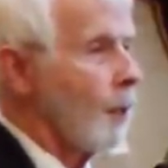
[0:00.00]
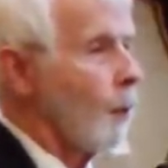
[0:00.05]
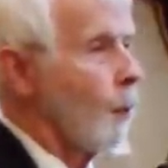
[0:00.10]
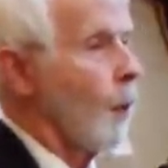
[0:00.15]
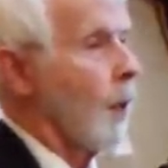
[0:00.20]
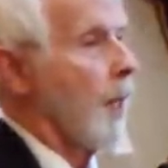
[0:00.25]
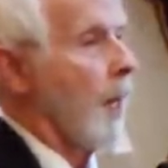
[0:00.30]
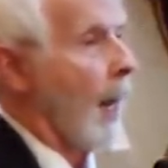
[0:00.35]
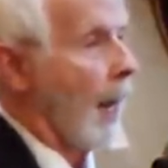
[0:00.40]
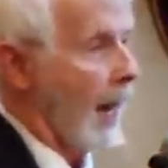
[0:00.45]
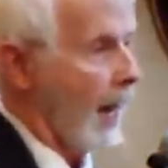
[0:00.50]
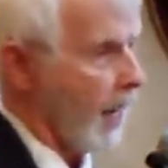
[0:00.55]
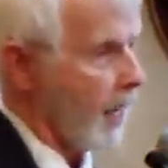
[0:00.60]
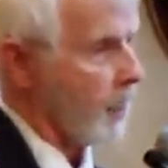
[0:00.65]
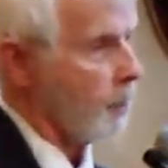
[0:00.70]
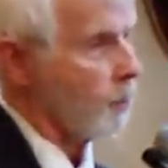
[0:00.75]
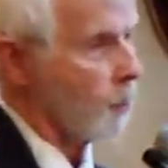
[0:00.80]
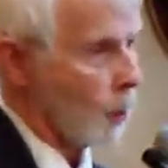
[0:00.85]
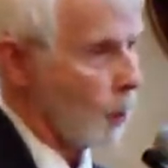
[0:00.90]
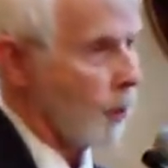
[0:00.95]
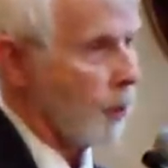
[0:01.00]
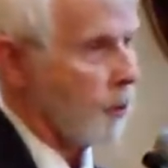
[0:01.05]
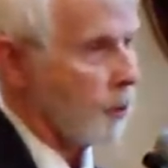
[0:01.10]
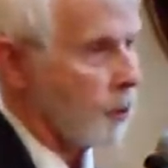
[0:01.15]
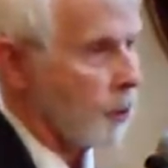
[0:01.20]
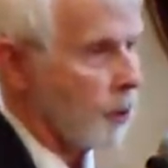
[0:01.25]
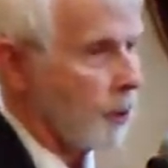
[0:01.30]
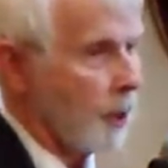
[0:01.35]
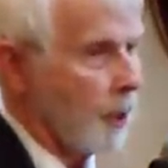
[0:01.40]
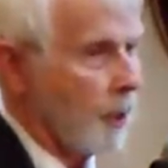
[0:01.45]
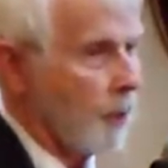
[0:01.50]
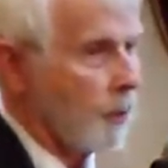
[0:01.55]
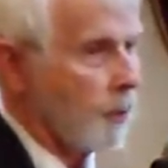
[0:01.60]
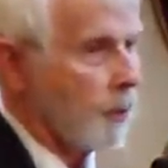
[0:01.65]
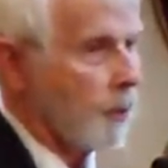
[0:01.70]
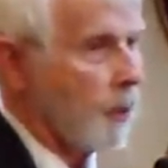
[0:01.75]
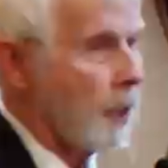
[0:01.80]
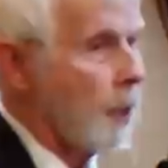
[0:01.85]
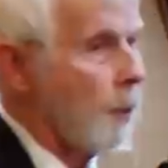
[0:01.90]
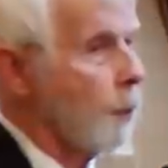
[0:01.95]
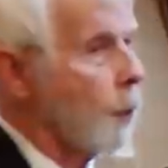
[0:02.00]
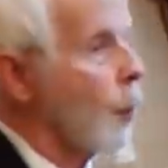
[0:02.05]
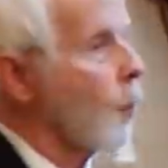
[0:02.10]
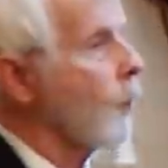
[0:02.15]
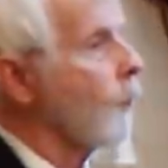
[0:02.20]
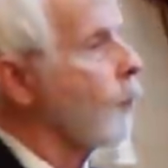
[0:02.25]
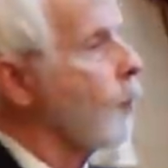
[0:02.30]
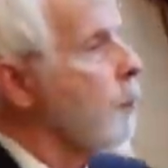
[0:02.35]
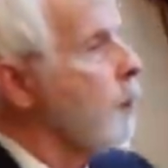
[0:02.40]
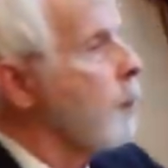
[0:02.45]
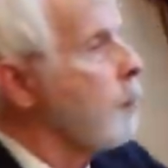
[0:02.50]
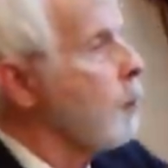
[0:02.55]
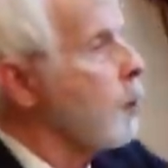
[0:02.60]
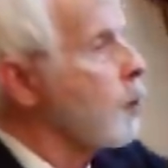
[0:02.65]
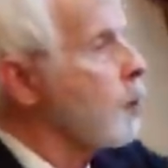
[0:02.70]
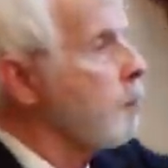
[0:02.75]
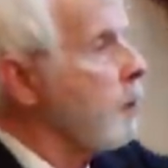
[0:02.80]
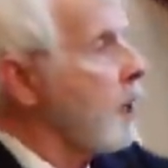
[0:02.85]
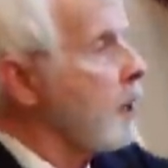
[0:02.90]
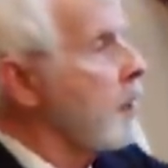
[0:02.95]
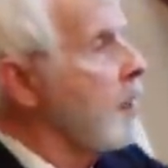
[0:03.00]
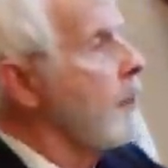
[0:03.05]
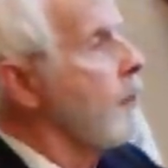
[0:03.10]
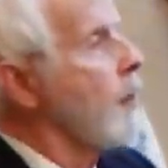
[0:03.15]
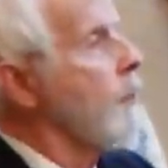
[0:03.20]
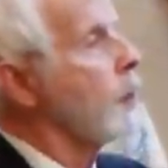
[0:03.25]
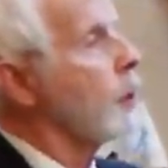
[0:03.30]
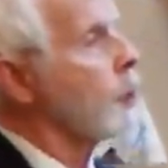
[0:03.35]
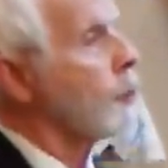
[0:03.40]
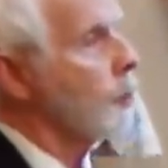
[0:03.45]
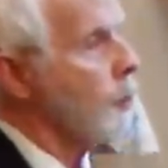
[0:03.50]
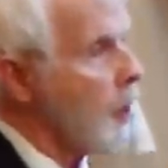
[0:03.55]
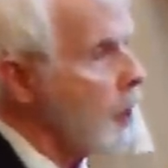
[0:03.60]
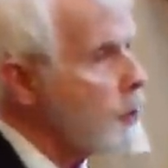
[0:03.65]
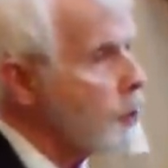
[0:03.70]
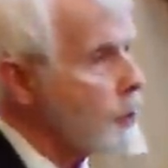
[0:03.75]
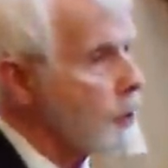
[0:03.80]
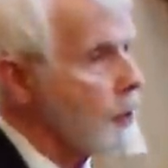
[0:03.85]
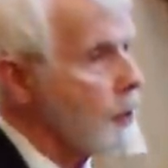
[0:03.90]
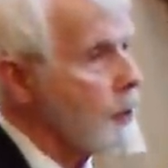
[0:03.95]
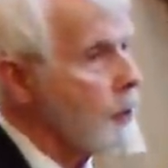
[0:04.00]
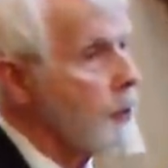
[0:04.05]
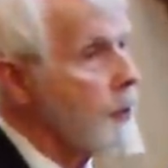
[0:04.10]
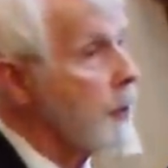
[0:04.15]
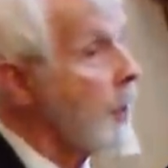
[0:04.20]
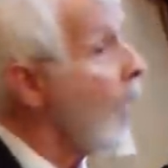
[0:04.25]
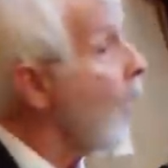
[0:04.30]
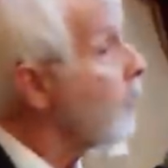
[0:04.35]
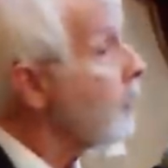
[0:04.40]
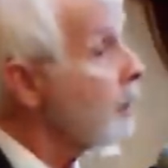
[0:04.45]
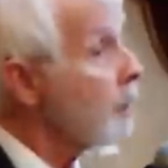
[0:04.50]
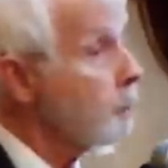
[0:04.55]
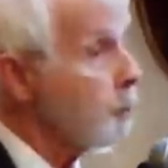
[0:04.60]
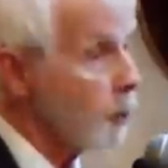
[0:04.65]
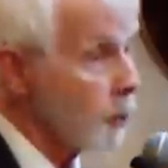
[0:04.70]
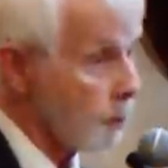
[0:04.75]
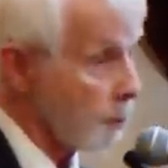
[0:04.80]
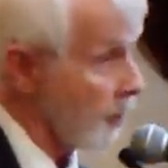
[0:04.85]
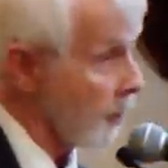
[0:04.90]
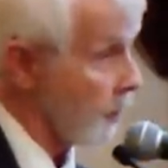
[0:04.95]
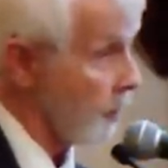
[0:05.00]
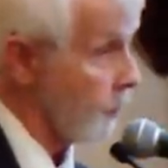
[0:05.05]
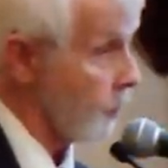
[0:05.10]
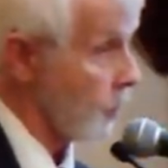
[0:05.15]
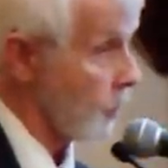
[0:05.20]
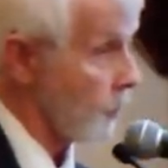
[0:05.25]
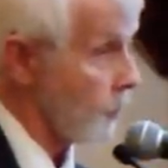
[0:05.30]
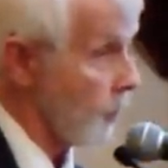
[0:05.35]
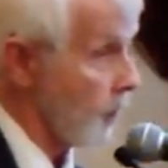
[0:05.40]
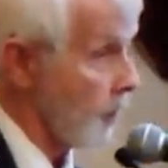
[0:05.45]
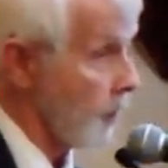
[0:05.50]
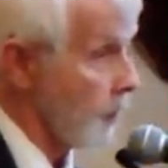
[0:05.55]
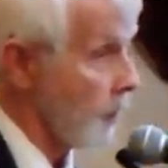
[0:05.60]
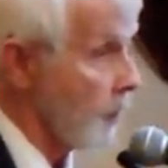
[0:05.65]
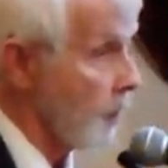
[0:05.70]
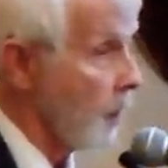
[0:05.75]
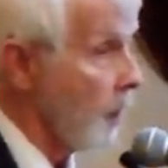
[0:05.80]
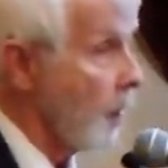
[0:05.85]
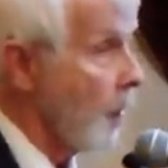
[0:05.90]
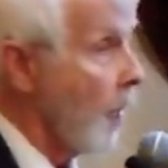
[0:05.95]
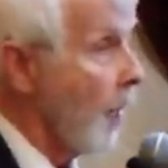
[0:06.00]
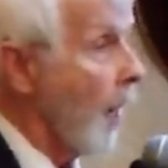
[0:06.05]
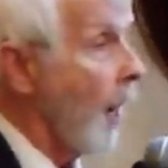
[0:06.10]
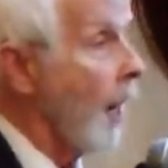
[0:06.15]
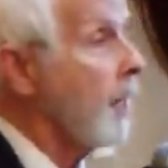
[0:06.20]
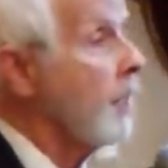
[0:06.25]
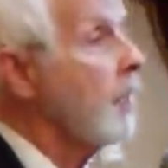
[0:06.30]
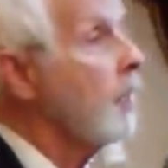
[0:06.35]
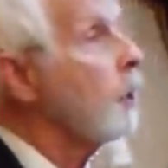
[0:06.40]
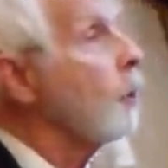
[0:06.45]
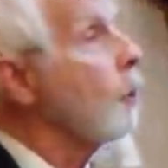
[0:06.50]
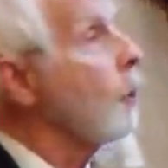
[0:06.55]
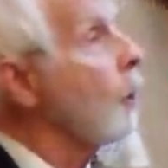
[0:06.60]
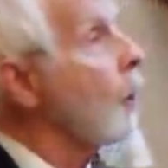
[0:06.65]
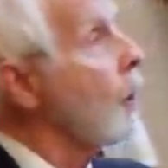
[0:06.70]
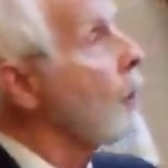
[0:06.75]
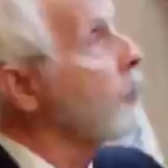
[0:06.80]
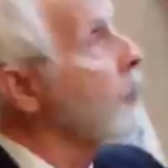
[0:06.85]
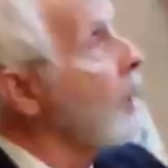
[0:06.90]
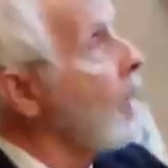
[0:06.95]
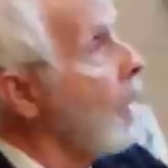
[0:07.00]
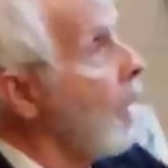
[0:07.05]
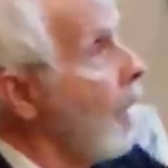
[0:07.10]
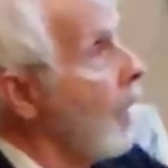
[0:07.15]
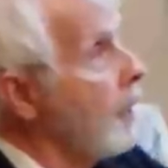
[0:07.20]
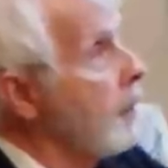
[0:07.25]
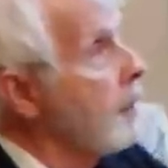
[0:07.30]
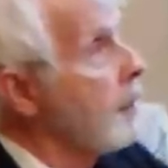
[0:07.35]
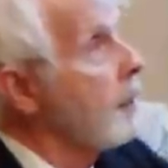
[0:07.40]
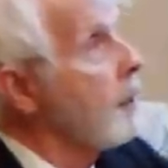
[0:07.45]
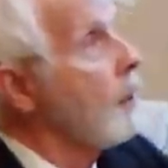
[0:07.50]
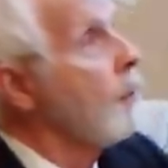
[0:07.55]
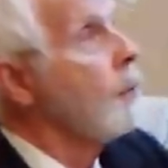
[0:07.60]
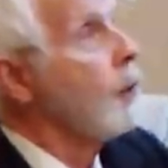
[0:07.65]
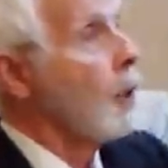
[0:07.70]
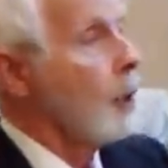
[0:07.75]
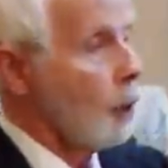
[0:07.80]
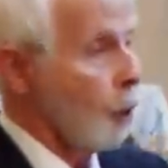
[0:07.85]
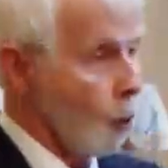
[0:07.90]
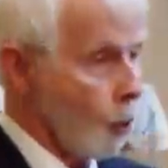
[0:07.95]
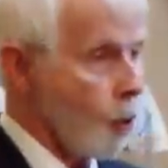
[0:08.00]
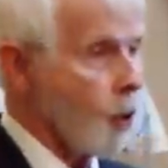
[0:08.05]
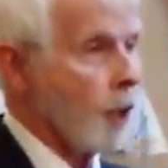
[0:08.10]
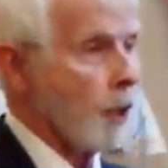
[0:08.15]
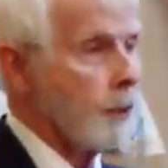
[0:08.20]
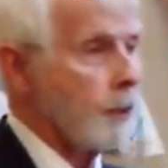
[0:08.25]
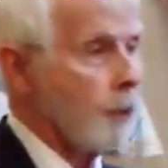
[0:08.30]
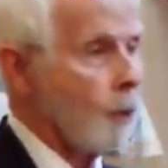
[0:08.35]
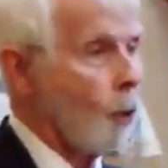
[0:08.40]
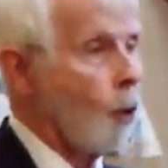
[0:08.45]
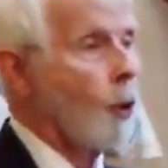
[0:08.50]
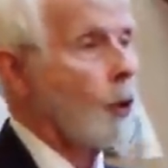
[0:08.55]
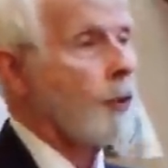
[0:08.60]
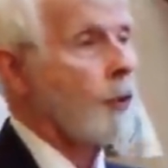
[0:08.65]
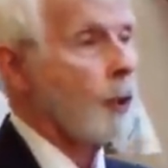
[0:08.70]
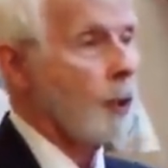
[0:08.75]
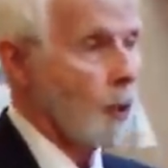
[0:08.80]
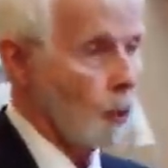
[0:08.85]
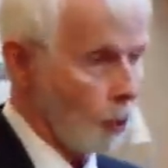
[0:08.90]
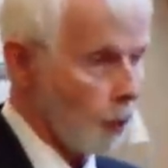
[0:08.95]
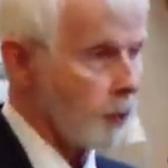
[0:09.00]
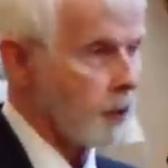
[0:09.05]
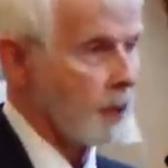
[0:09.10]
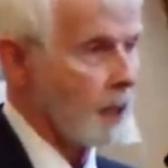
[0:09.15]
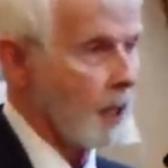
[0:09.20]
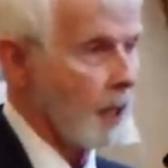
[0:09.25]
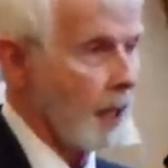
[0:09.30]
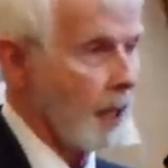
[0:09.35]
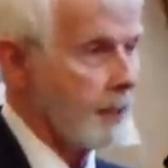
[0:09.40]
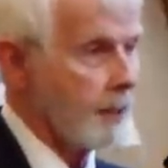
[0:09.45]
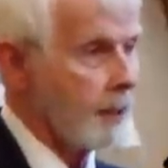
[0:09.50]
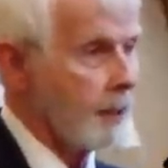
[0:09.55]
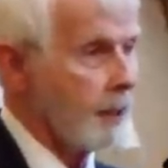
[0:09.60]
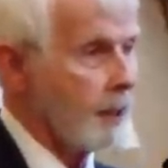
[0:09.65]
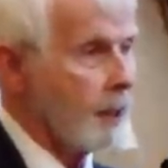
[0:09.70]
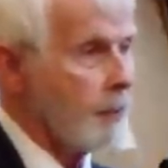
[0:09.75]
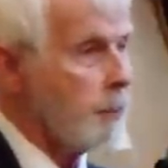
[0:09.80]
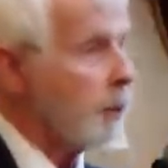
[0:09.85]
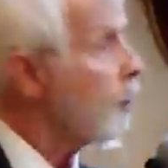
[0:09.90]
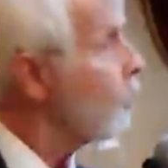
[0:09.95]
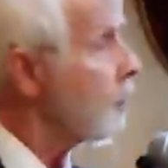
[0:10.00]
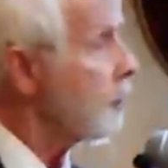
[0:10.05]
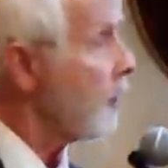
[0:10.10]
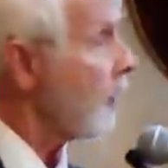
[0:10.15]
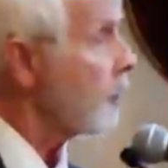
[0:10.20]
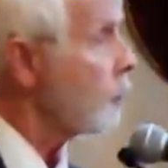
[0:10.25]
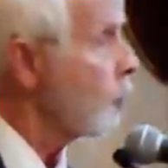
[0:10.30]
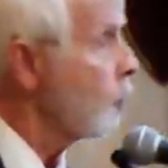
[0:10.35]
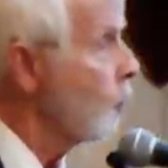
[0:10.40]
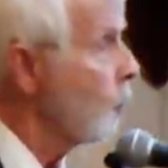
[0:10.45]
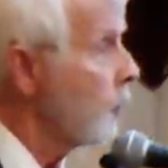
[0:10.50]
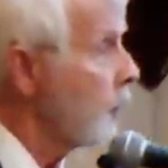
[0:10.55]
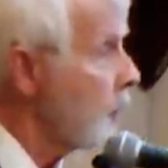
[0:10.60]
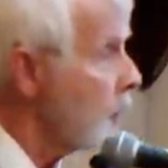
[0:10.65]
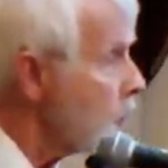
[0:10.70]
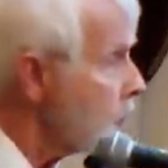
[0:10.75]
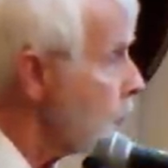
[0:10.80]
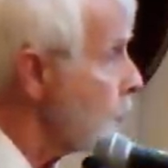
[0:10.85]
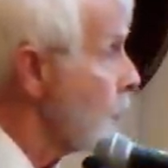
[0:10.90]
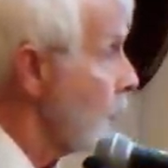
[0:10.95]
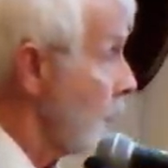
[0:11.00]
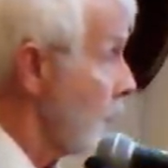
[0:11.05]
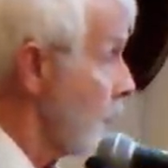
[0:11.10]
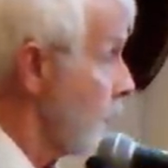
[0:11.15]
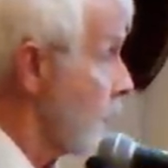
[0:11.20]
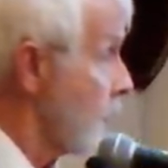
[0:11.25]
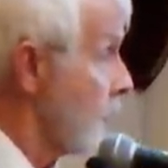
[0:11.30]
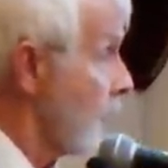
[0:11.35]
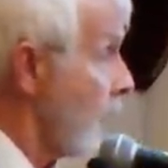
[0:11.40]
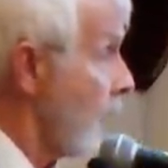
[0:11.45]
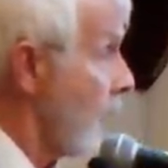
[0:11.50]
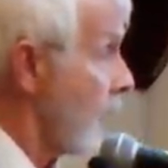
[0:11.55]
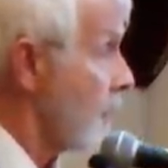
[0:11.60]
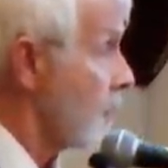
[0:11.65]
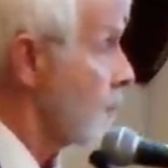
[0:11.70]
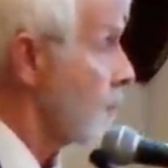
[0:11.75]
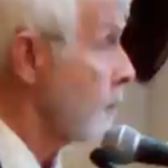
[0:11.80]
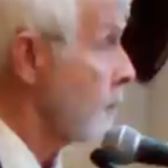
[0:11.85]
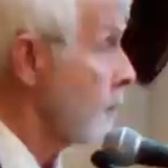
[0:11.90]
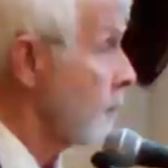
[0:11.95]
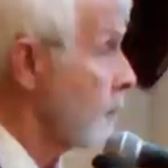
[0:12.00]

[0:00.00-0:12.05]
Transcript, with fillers: When Adam wrote his account, he wrote it from the perspective of a creature, not the perspective of the creator. And he called God the Lord or the Lord God because that's who he is in relation to Adam.